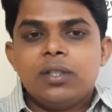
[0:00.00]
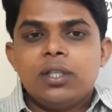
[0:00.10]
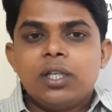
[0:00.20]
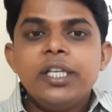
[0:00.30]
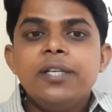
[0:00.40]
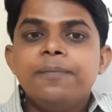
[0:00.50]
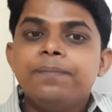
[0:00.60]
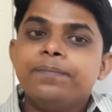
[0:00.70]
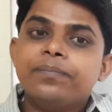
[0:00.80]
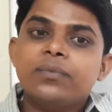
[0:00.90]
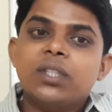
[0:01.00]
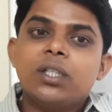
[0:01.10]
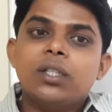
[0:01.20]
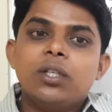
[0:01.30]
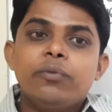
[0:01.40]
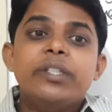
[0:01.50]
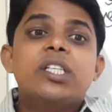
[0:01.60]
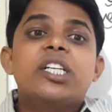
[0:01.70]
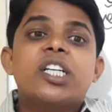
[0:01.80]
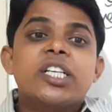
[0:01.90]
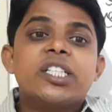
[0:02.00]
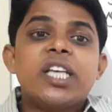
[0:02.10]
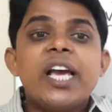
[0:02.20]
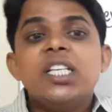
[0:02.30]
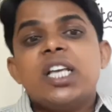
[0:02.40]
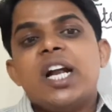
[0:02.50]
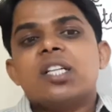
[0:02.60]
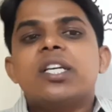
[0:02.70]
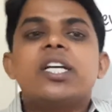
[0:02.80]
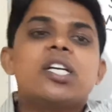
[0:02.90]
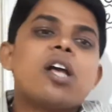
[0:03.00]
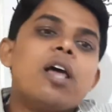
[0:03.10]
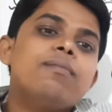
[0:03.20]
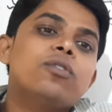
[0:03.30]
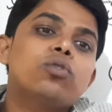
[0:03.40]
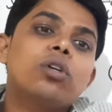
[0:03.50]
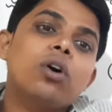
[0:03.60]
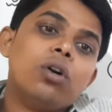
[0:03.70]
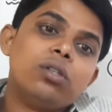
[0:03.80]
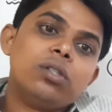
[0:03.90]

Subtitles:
Okay? We criticize at that time to the God.